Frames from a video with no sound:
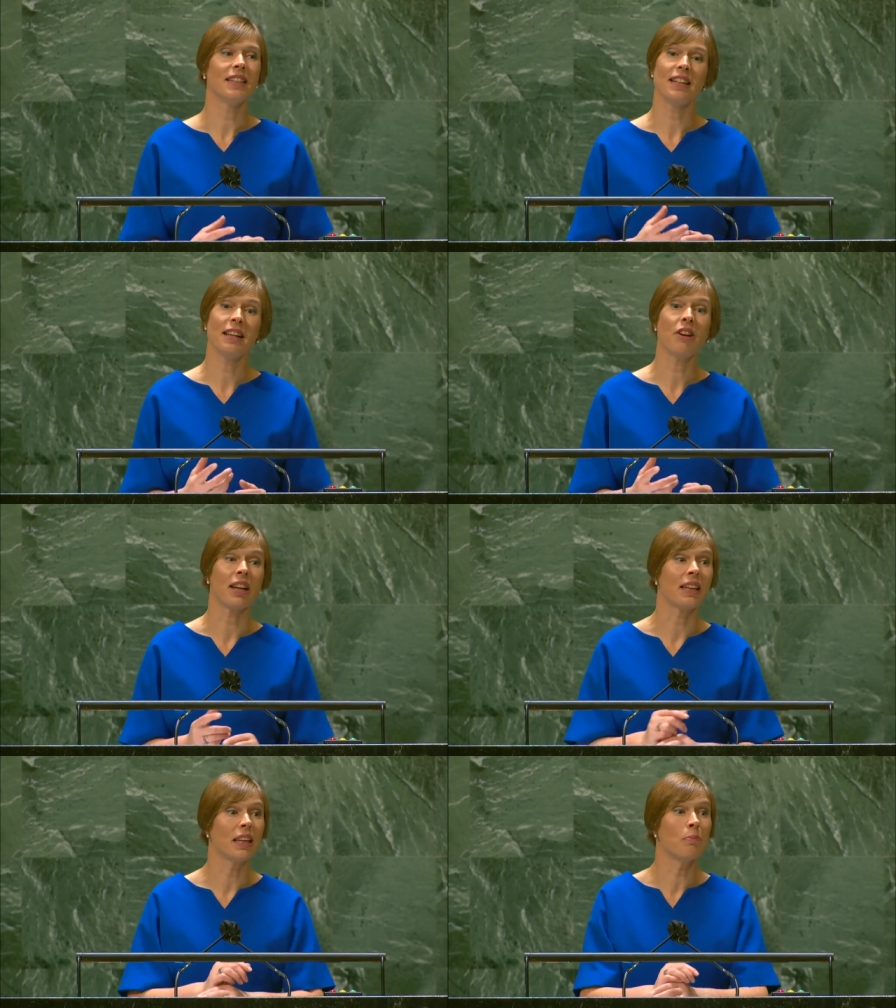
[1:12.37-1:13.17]

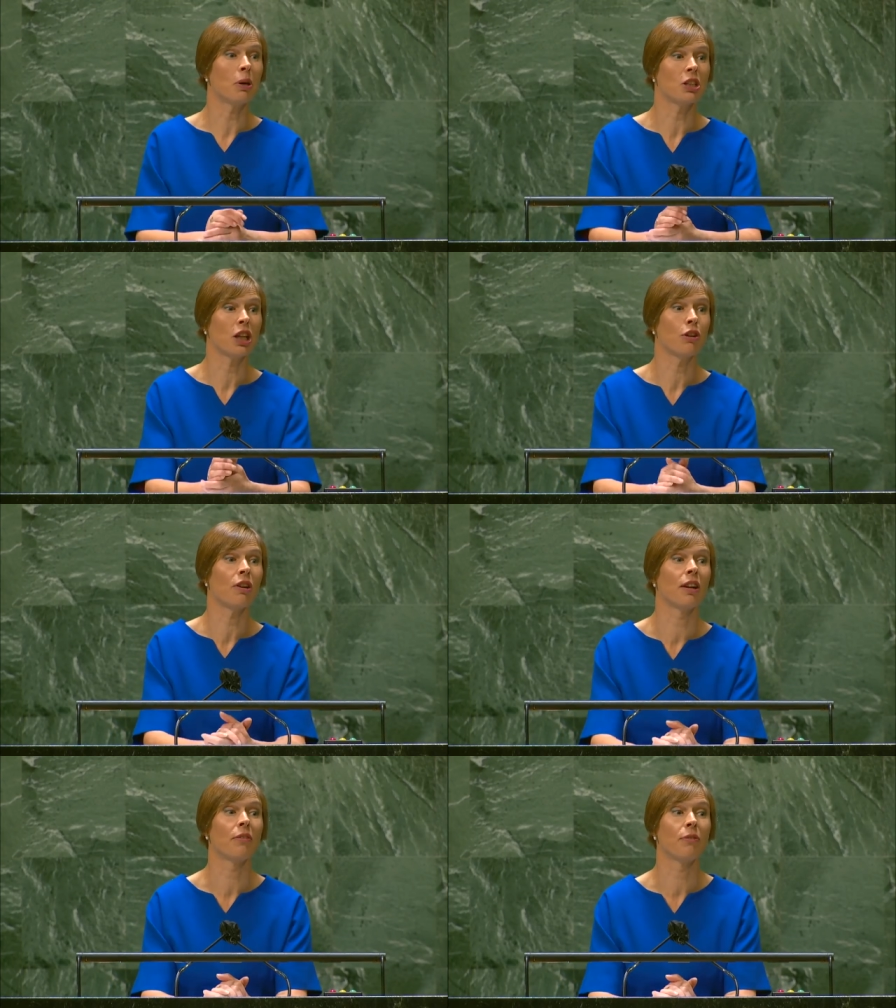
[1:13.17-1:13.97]
delivering in
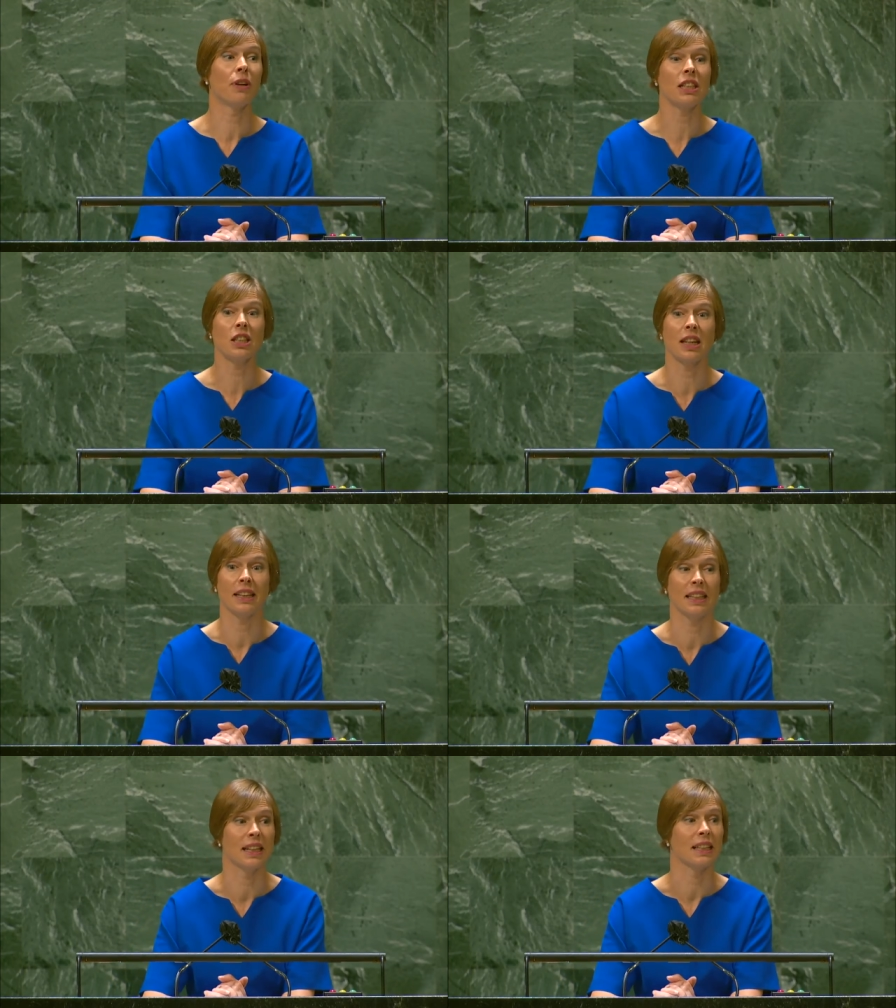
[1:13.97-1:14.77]
particular fresh
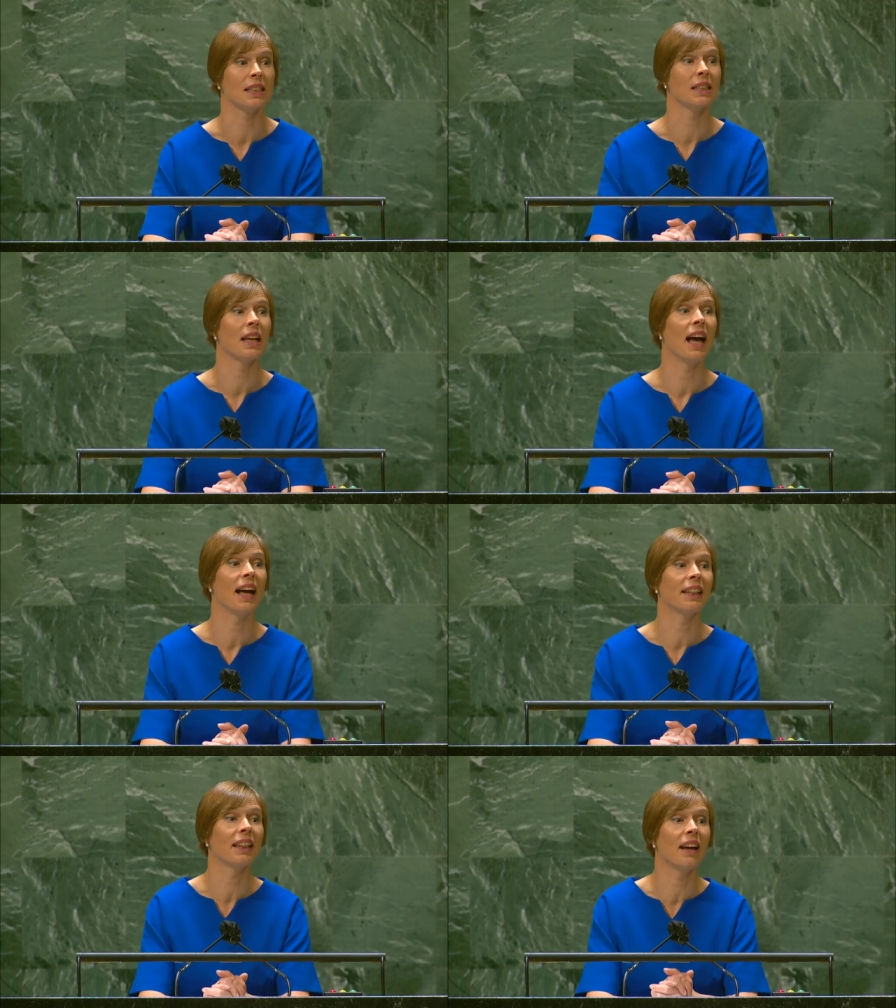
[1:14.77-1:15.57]
ideas
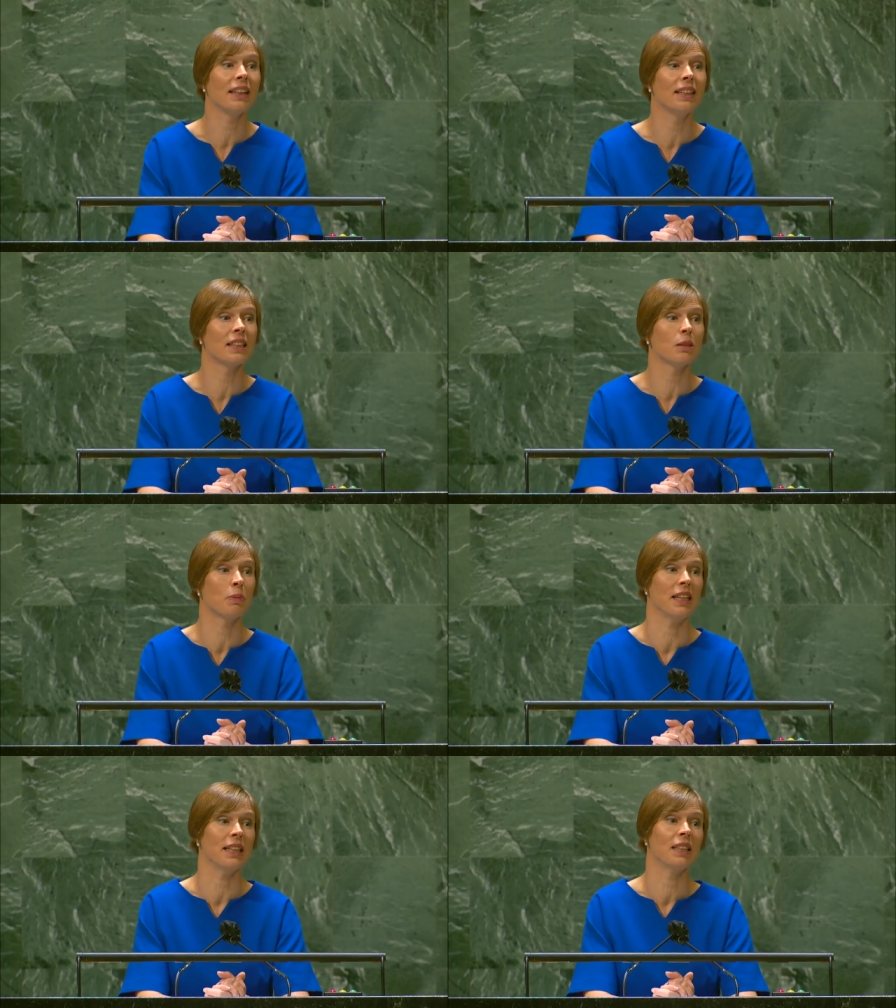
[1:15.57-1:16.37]
at lightning
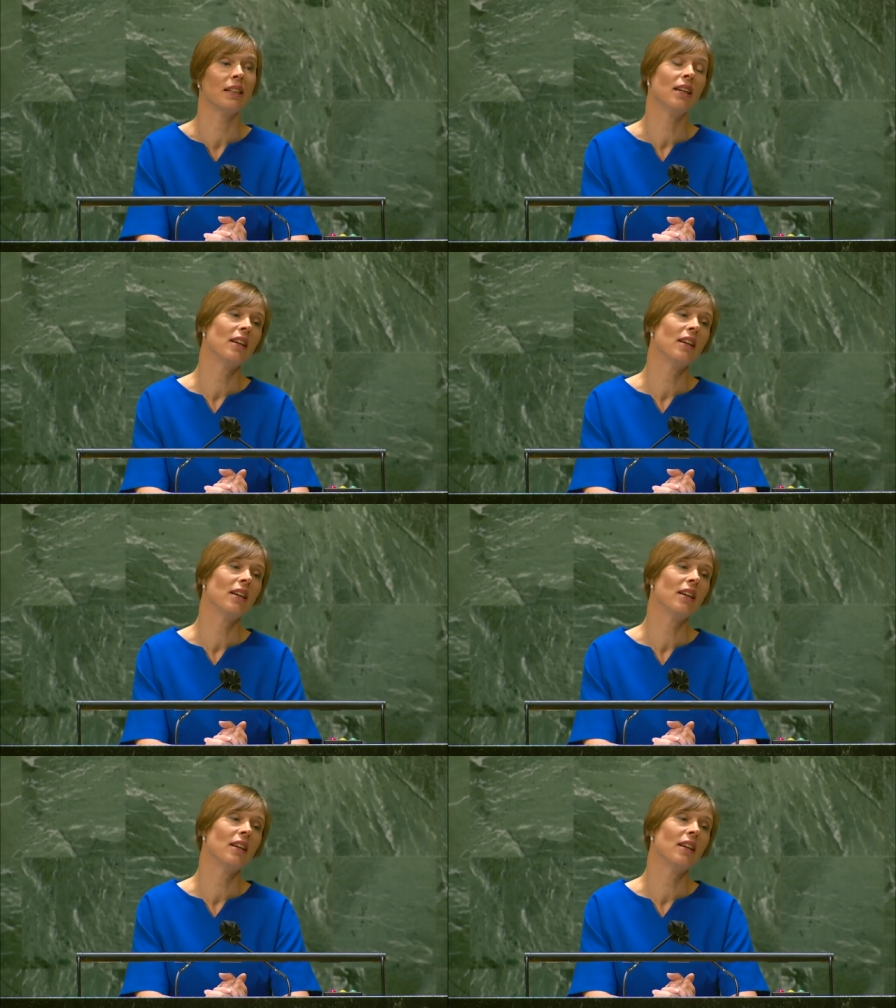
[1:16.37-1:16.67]
speed